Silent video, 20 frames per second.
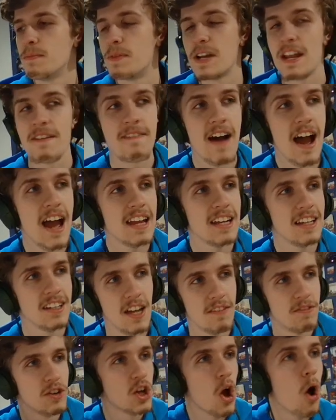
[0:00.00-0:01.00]
but if
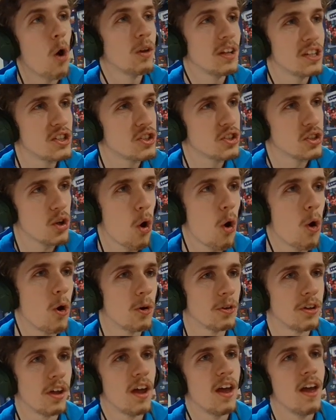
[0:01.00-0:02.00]
a goal is
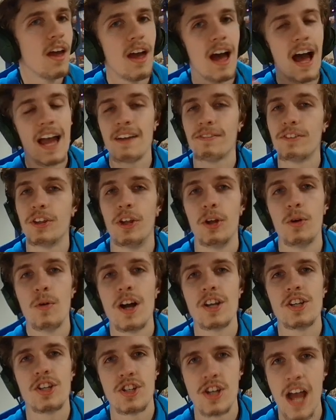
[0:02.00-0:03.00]
scored, I have to do a
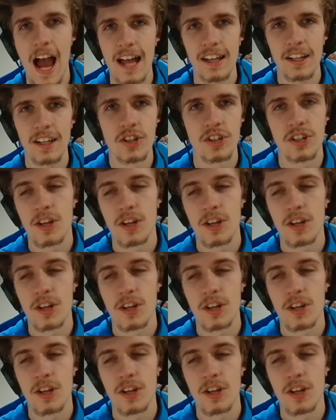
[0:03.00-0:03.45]
challenge.